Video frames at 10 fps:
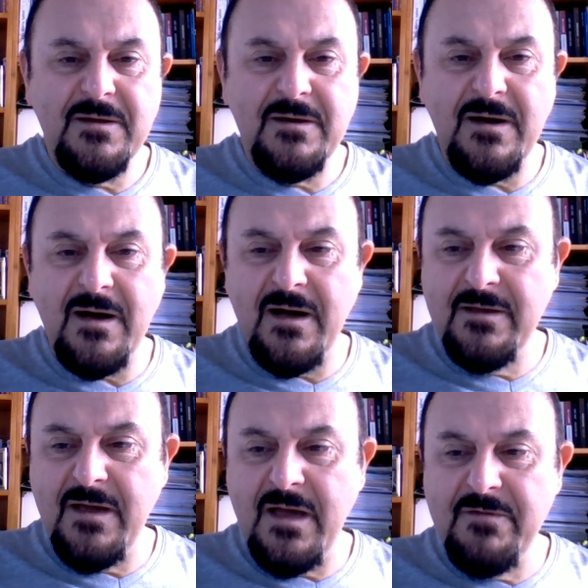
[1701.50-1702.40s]

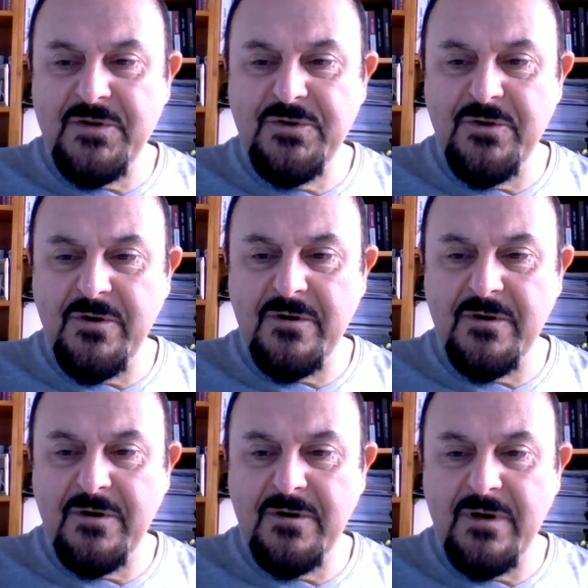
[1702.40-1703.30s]
I wish you
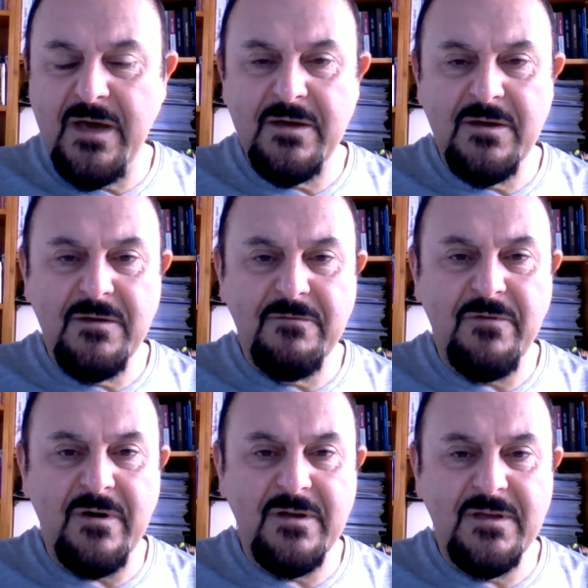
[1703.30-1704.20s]

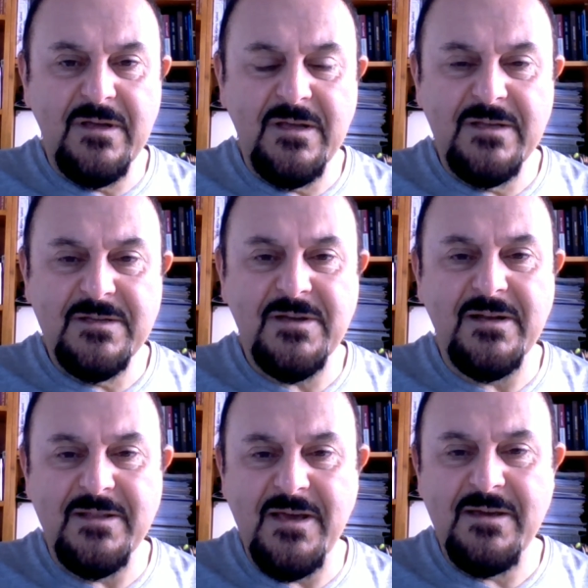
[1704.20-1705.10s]
a
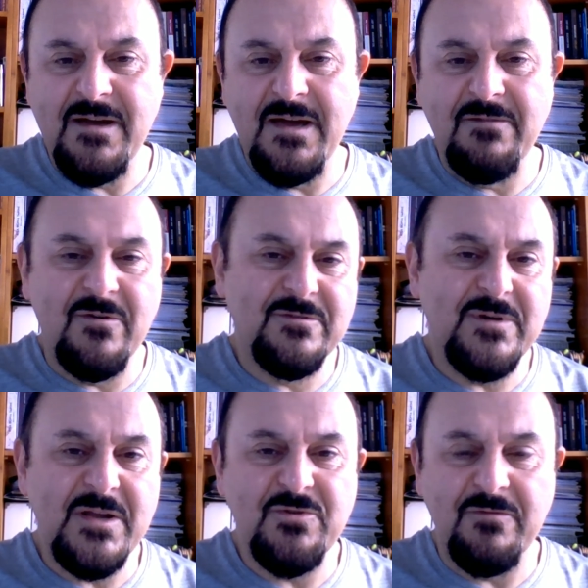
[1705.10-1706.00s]
sunny day for the
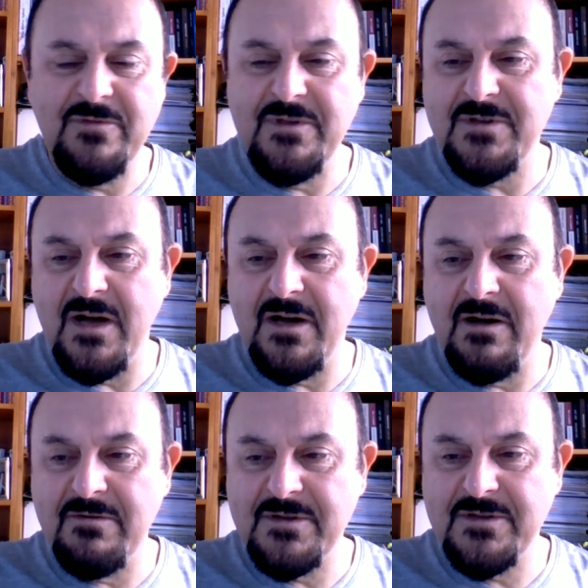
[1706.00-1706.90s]
rest of these
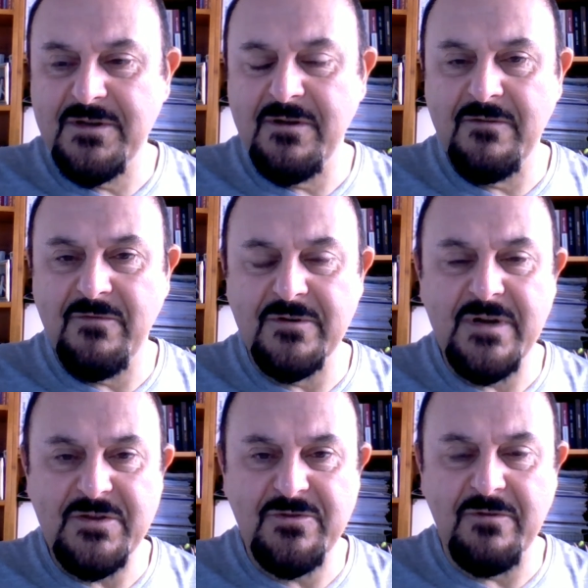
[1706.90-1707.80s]
hours, for the
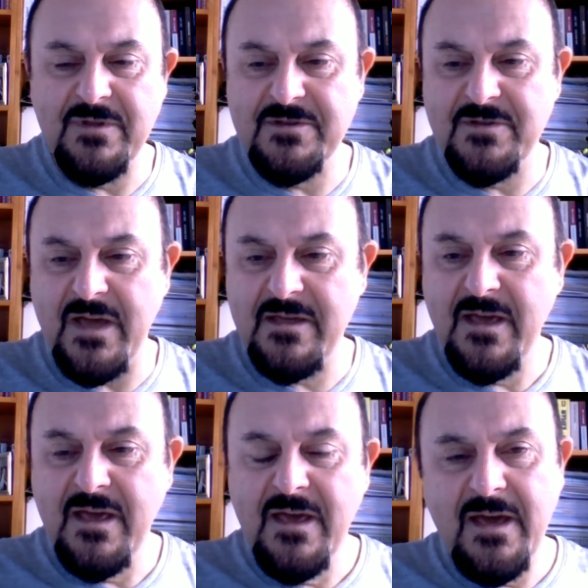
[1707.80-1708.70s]
rest of this day,
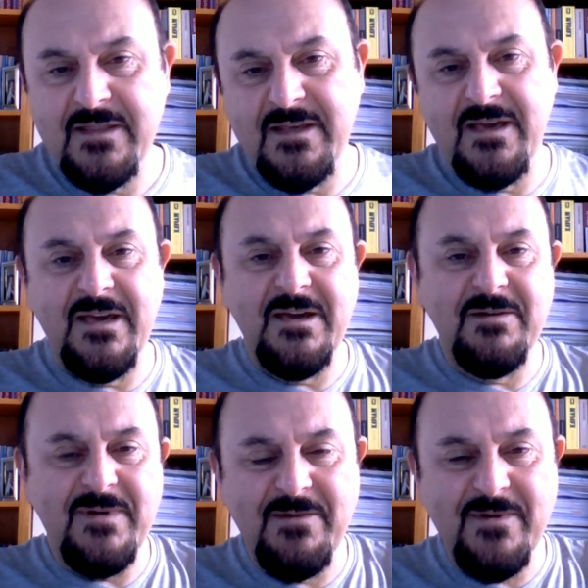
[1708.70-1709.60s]
and
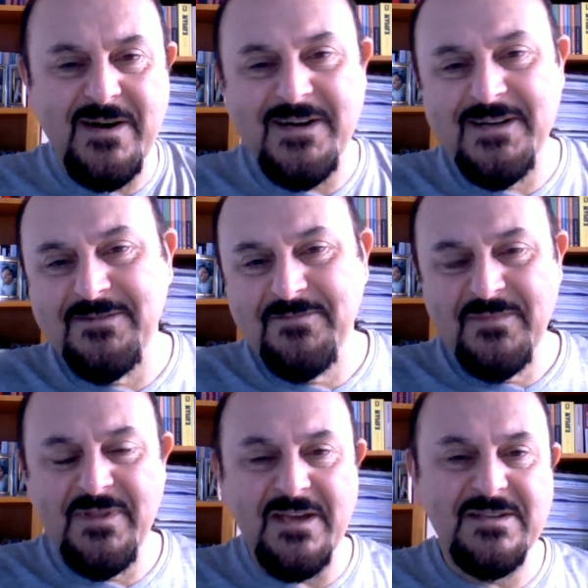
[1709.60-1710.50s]
bye bye.
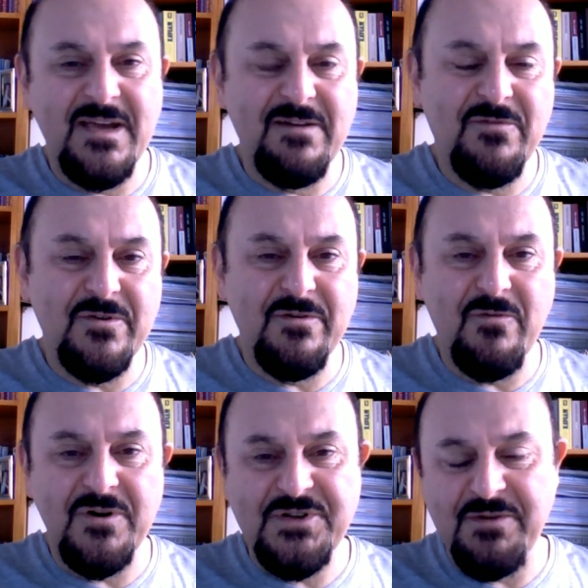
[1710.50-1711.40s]
Thanks for your
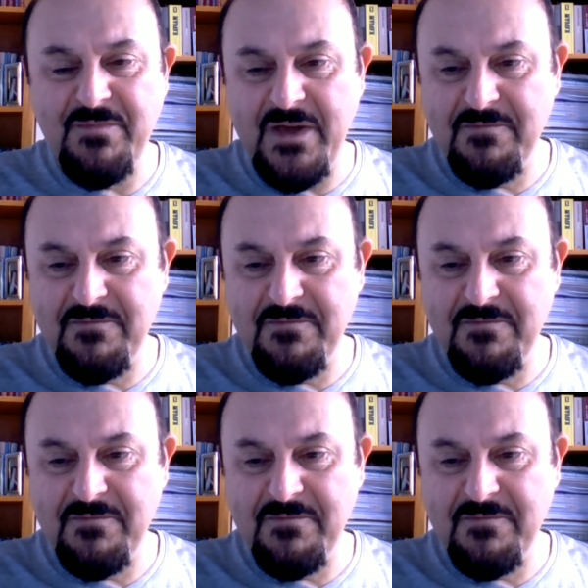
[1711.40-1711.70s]
watching me.